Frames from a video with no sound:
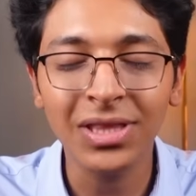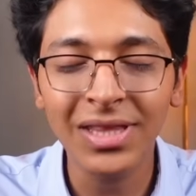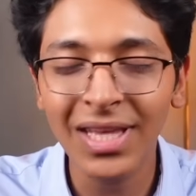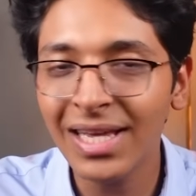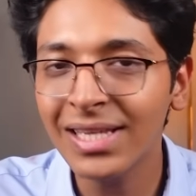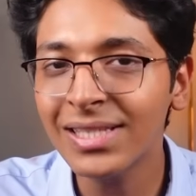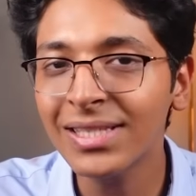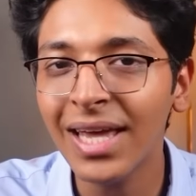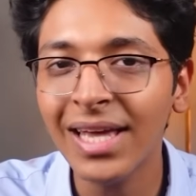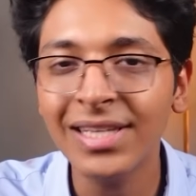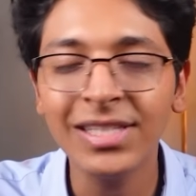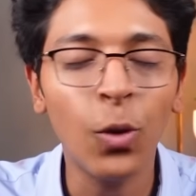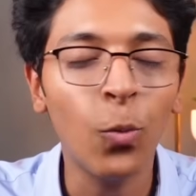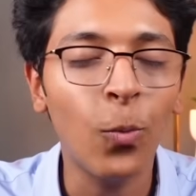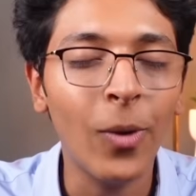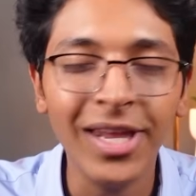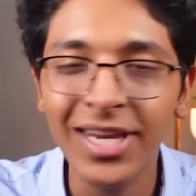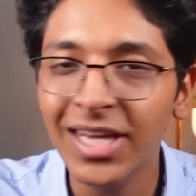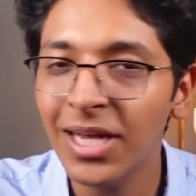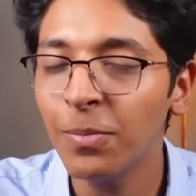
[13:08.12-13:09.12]
this is a
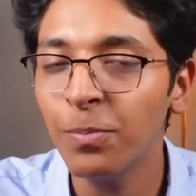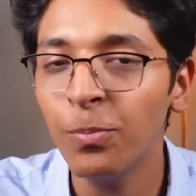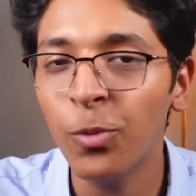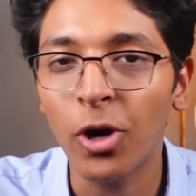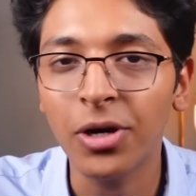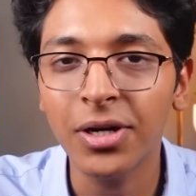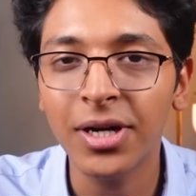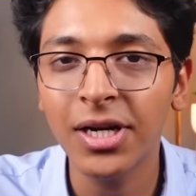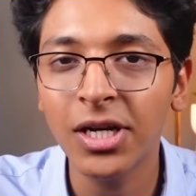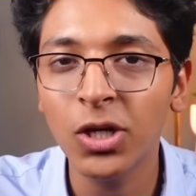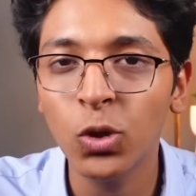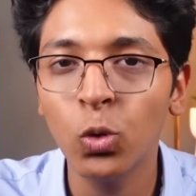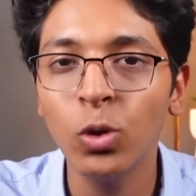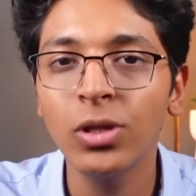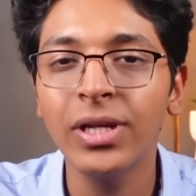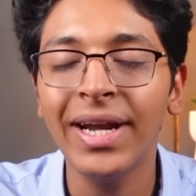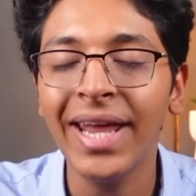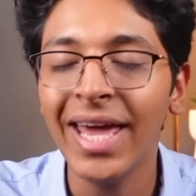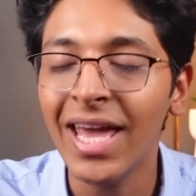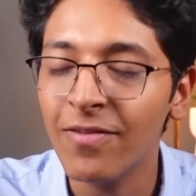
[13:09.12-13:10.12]
very important
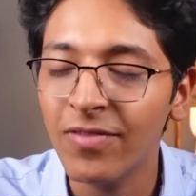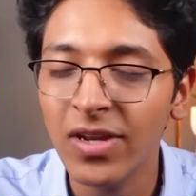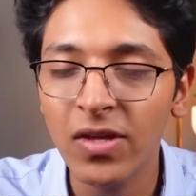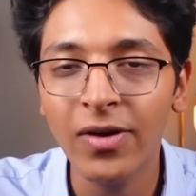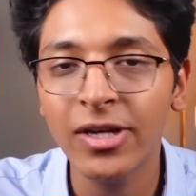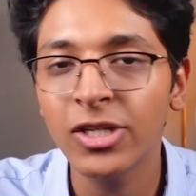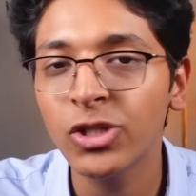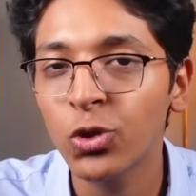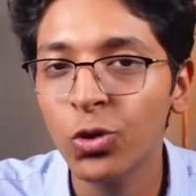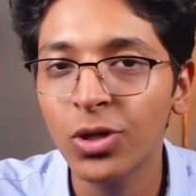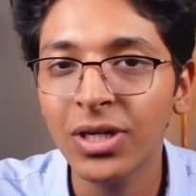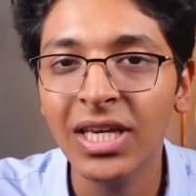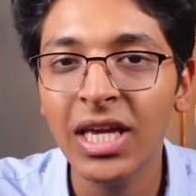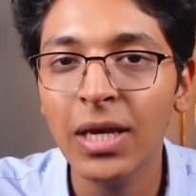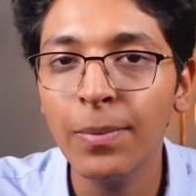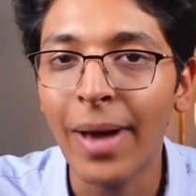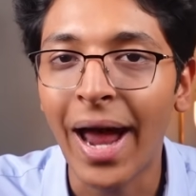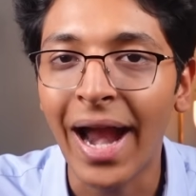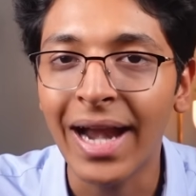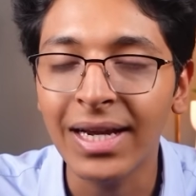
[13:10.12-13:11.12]
tool that everyone should
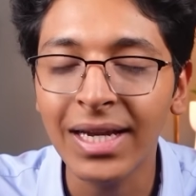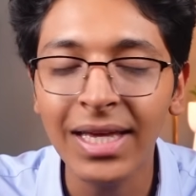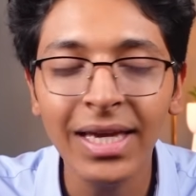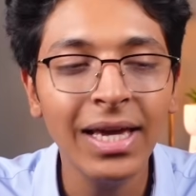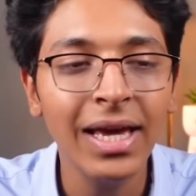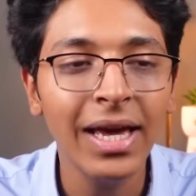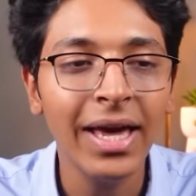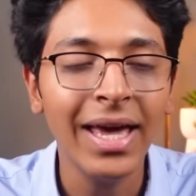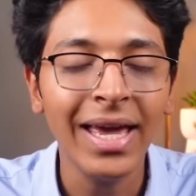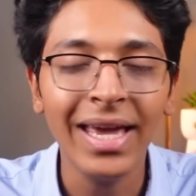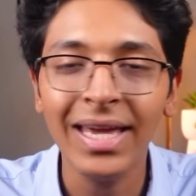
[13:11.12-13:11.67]
keep handy